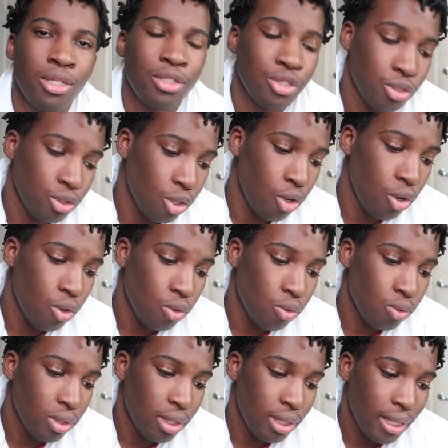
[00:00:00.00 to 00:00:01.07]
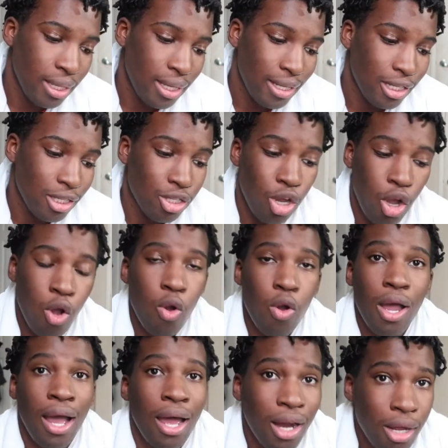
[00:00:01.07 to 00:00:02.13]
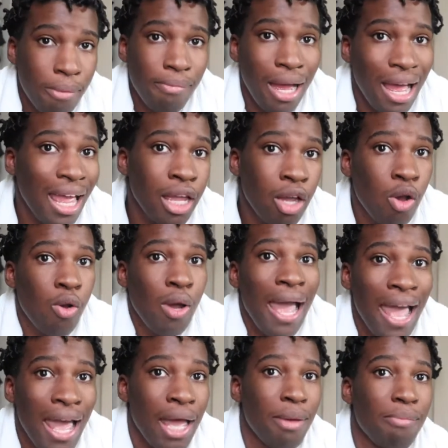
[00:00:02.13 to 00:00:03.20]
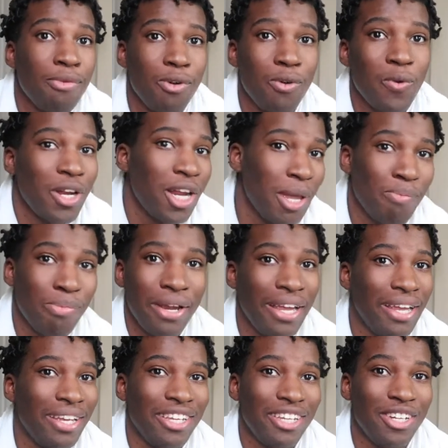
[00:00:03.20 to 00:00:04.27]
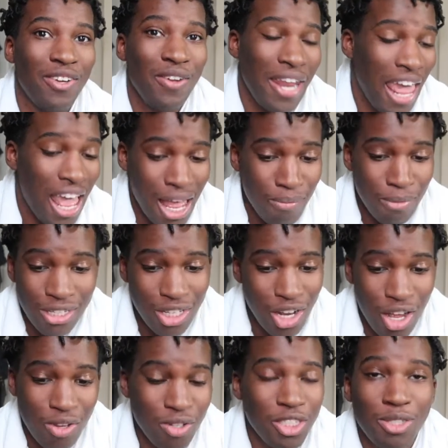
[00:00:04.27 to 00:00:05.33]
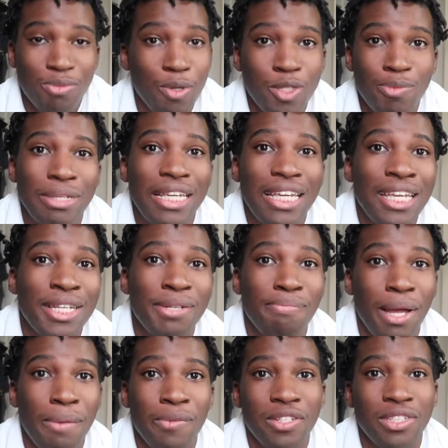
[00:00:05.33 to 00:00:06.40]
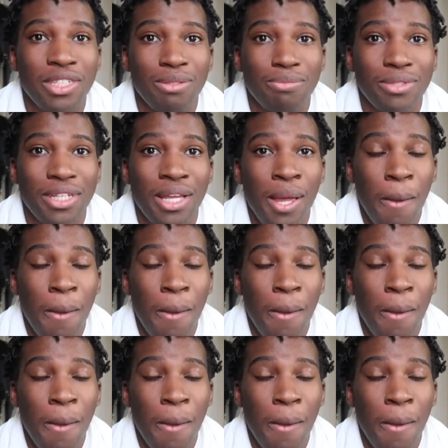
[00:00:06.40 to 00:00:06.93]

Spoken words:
So no haram, but I go ham when I pray, you know? And ham is not supposed to be eaten by Muslims.